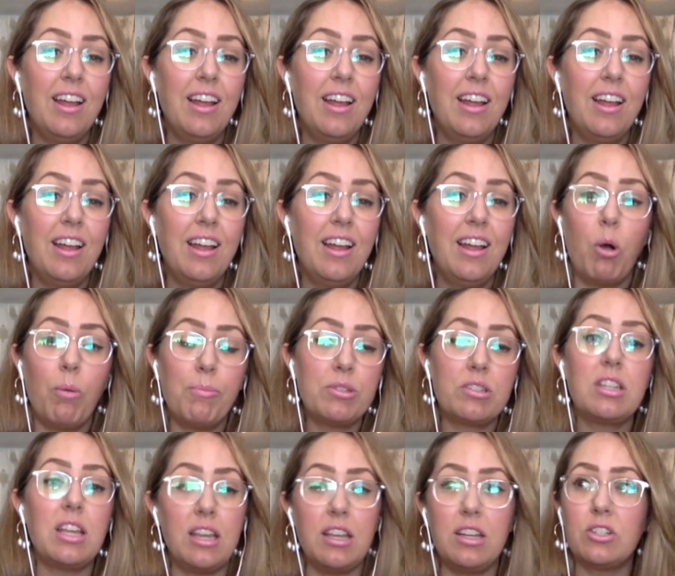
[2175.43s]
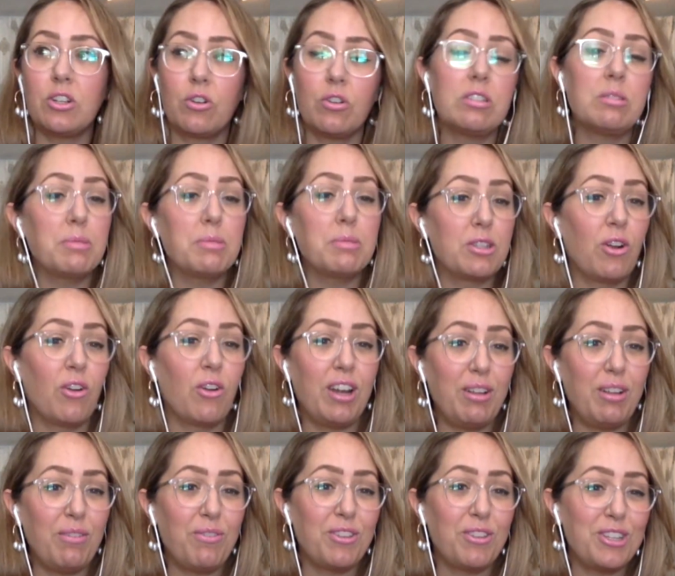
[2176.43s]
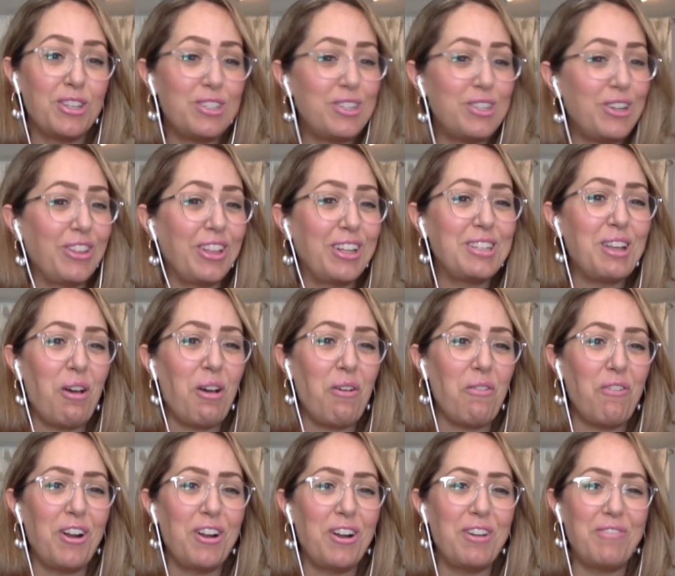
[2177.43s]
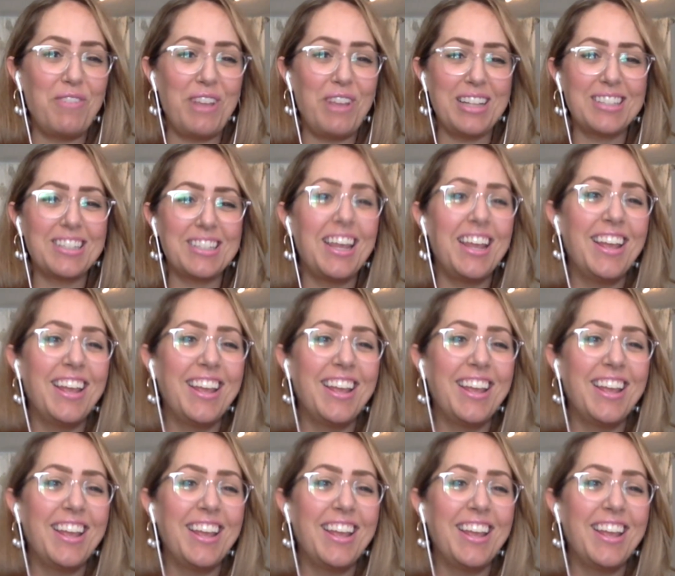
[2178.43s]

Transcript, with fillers: I'm almost thinking to Christmas already for this year. That's how far in advance